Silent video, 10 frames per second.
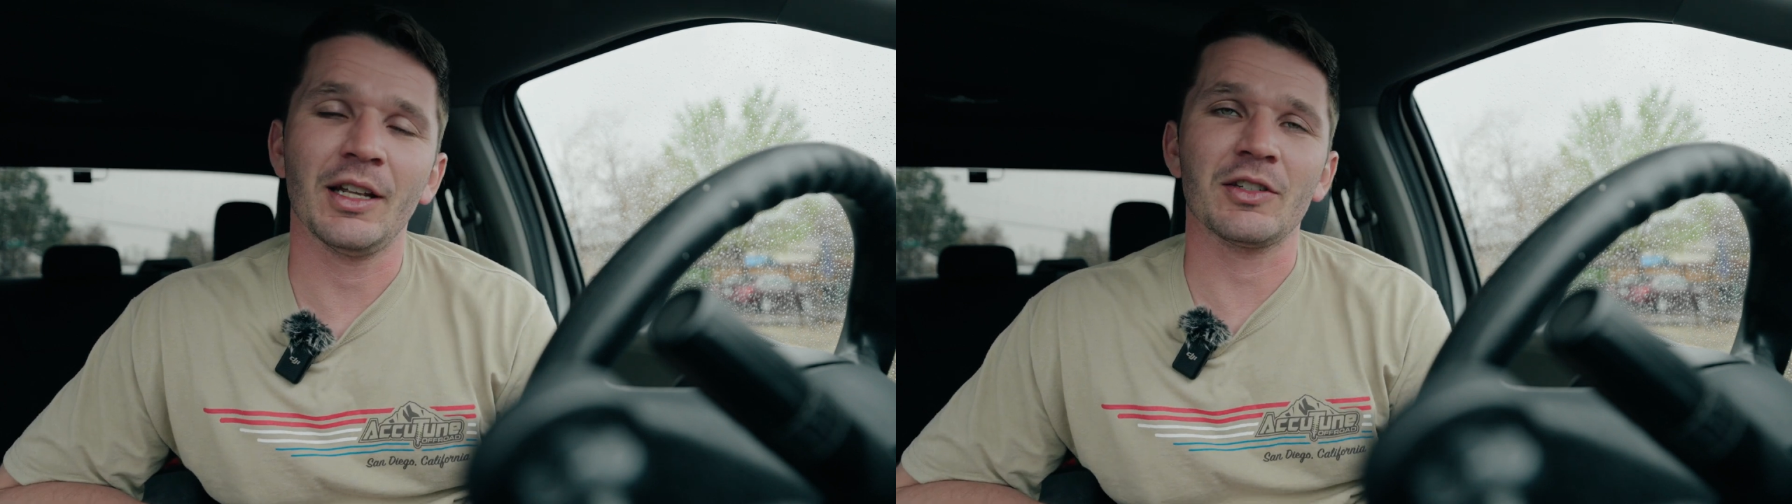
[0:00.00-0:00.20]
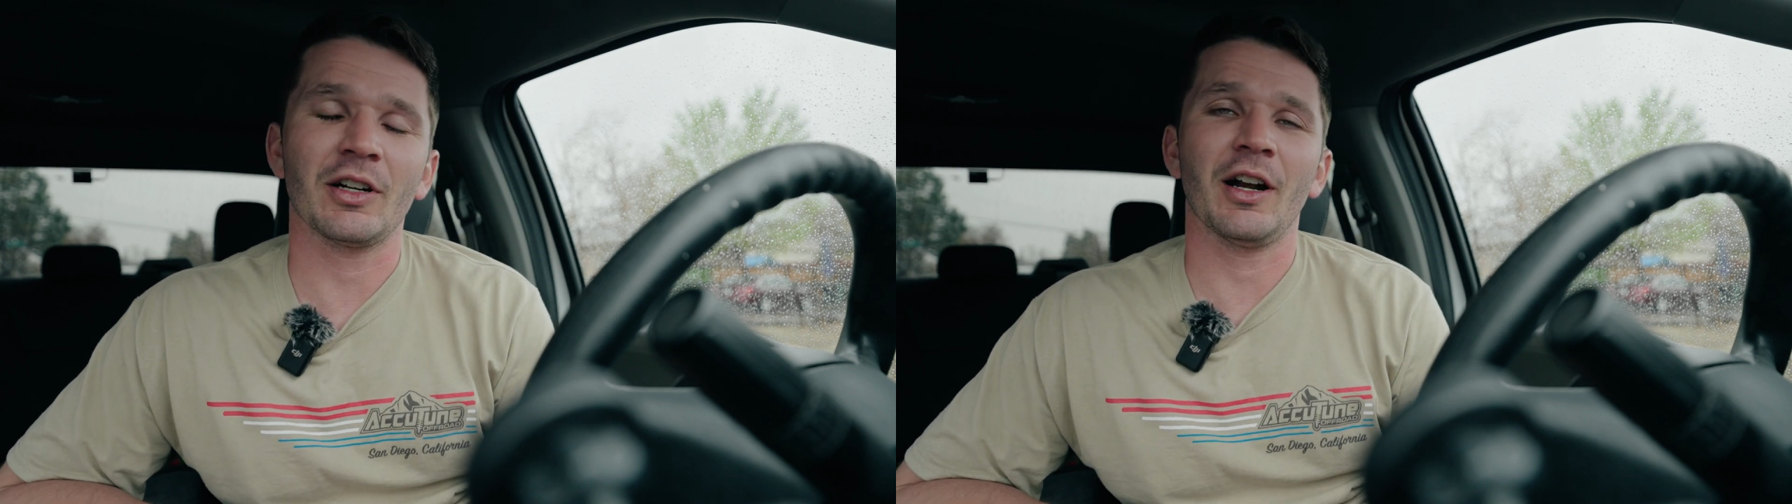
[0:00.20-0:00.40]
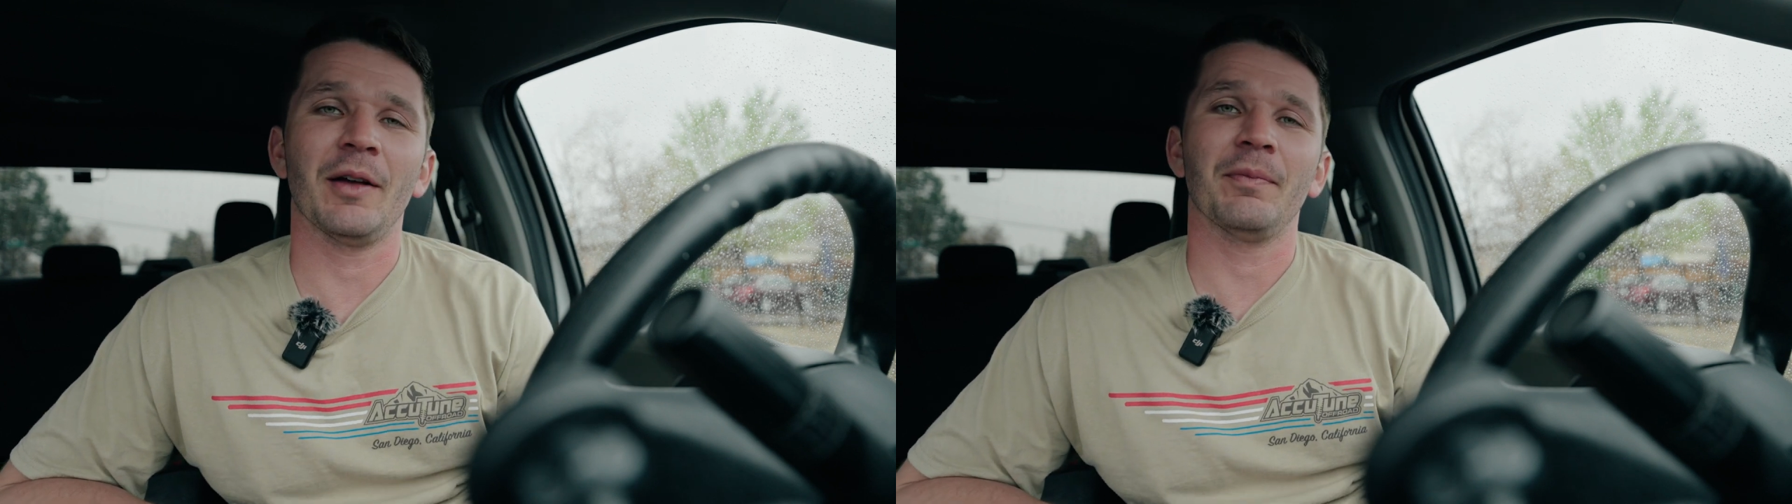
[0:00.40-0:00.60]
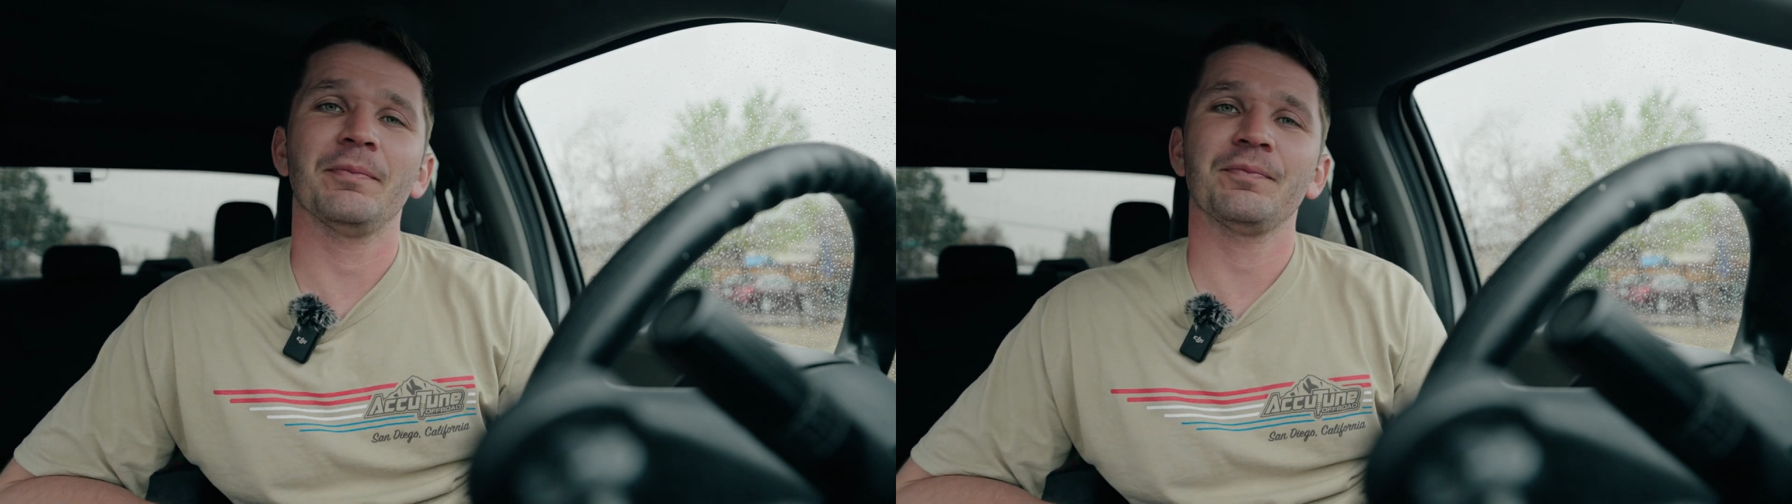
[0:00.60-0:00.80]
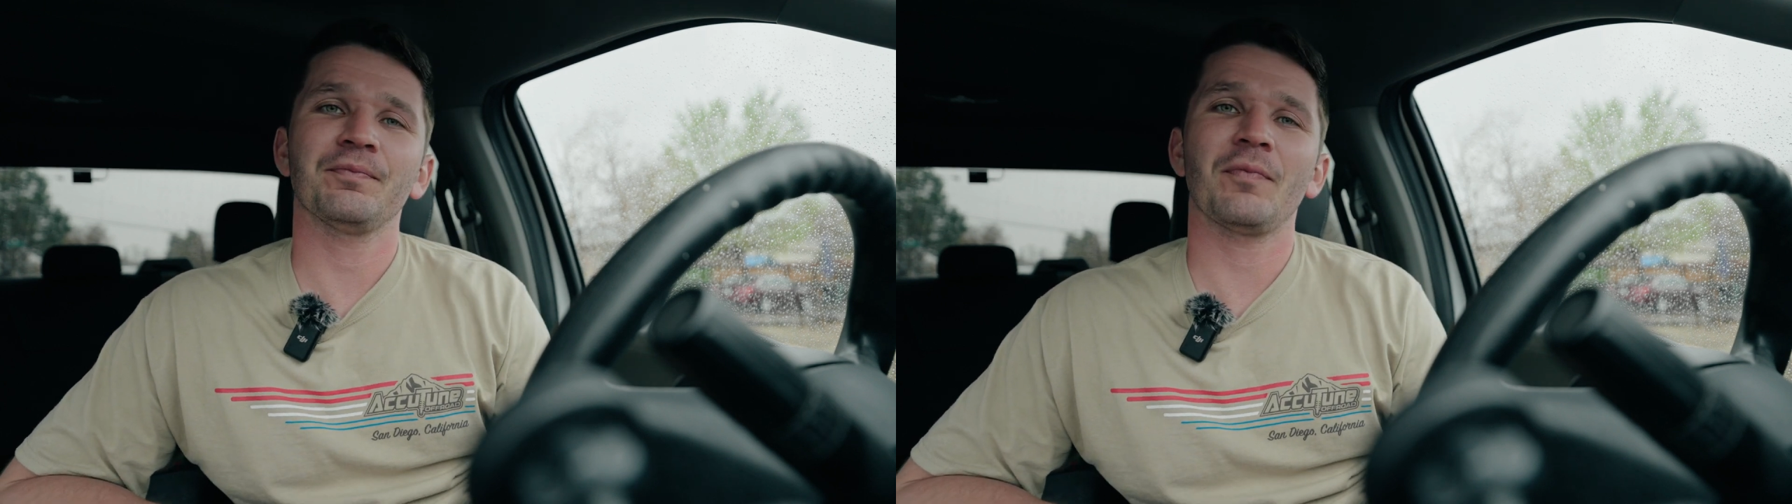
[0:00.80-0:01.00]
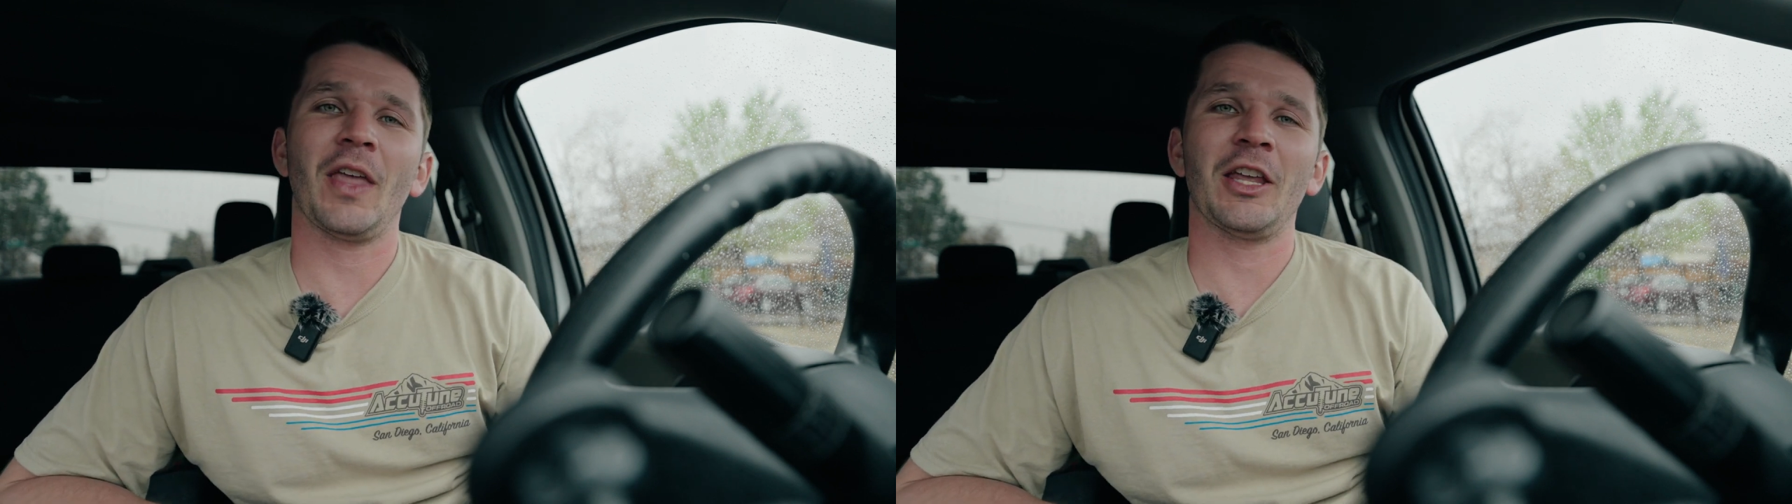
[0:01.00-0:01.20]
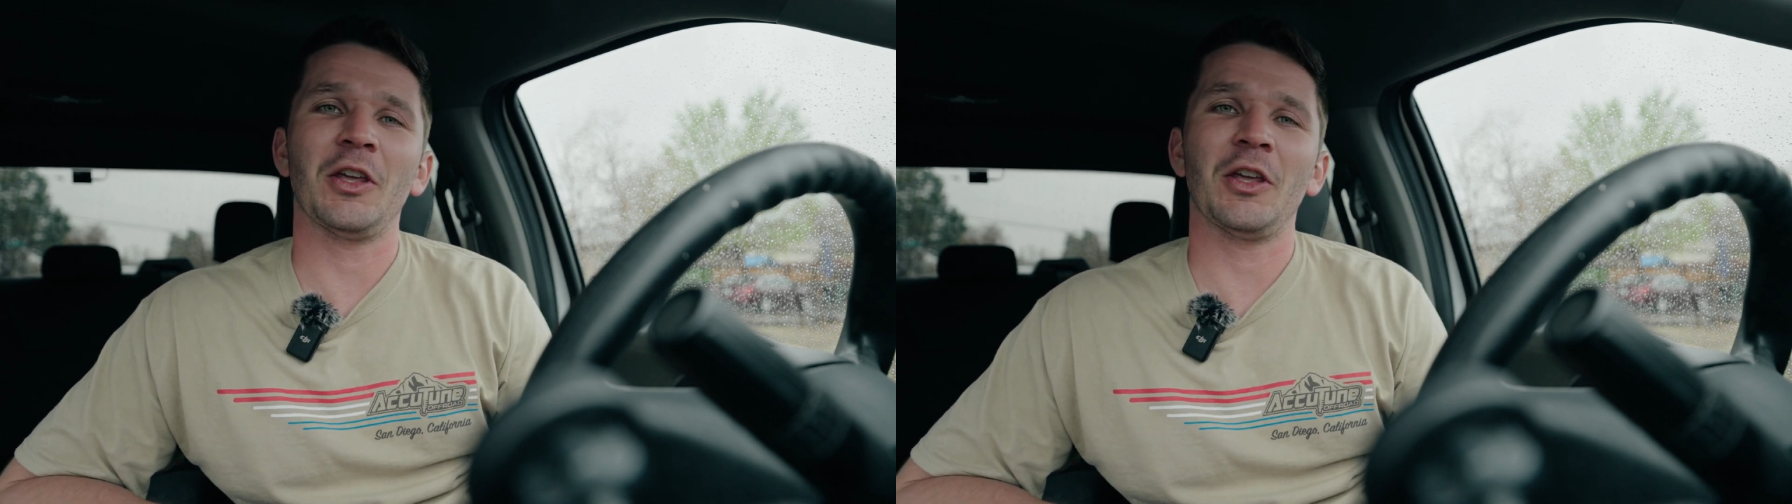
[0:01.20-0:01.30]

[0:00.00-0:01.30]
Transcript: Instagram. Thank